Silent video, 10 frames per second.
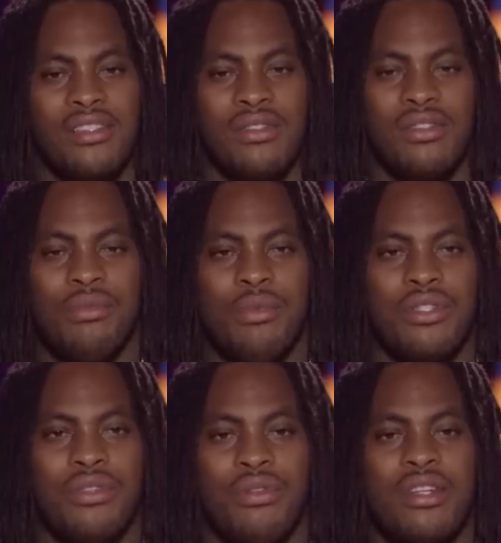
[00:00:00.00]
so, so
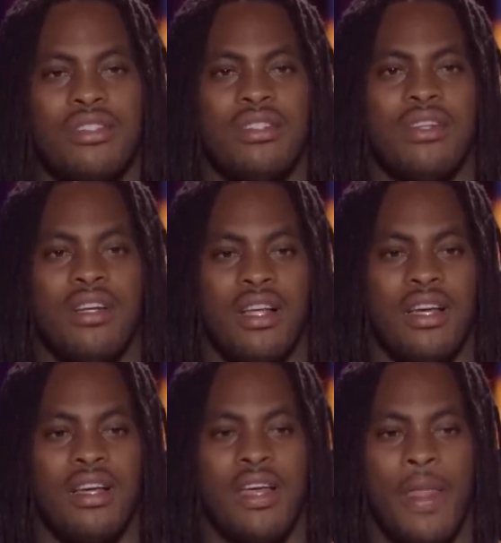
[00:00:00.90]
much aggression though? Like,
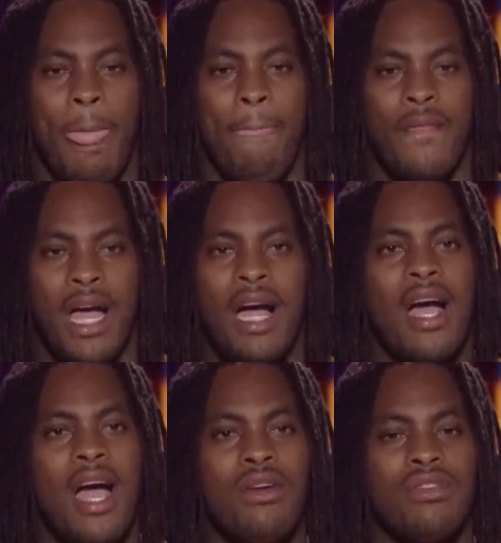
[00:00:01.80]
how,
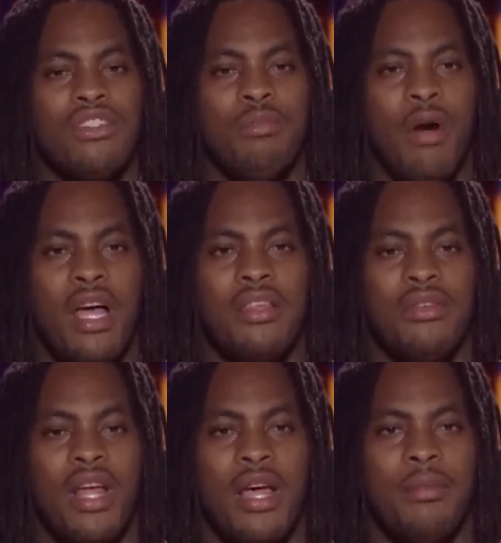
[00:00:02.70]
how does she bother
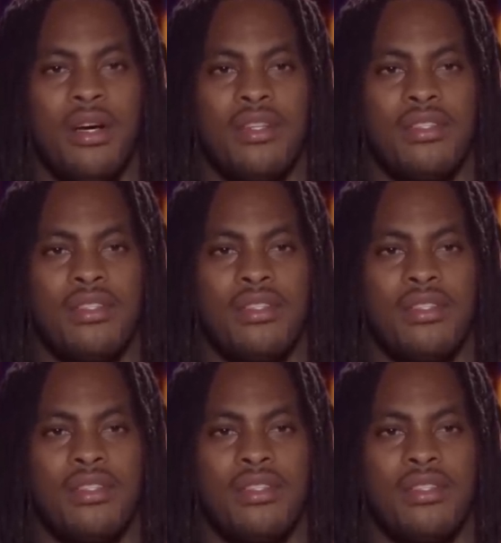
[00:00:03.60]
you that much?